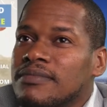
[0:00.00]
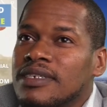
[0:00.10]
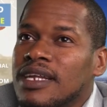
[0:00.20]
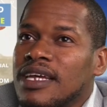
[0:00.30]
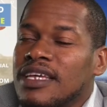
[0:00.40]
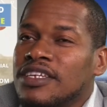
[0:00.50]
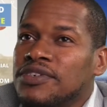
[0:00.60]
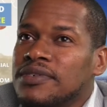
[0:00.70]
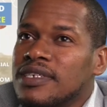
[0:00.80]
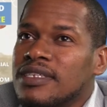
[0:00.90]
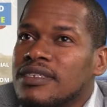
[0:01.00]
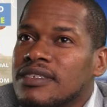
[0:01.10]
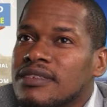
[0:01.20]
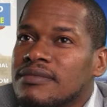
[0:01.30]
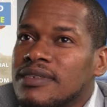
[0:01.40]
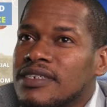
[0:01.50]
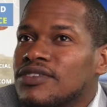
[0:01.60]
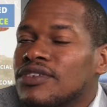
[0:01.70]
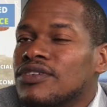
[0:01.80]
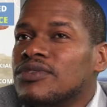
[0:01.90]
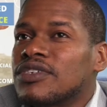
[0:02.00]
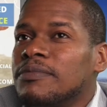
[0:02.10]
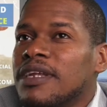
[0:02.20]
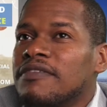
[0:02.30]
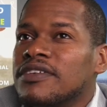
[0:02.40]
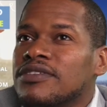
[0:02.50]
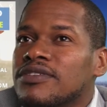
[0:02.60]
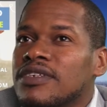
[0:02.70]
and I can't use it because you don't know who's coming after you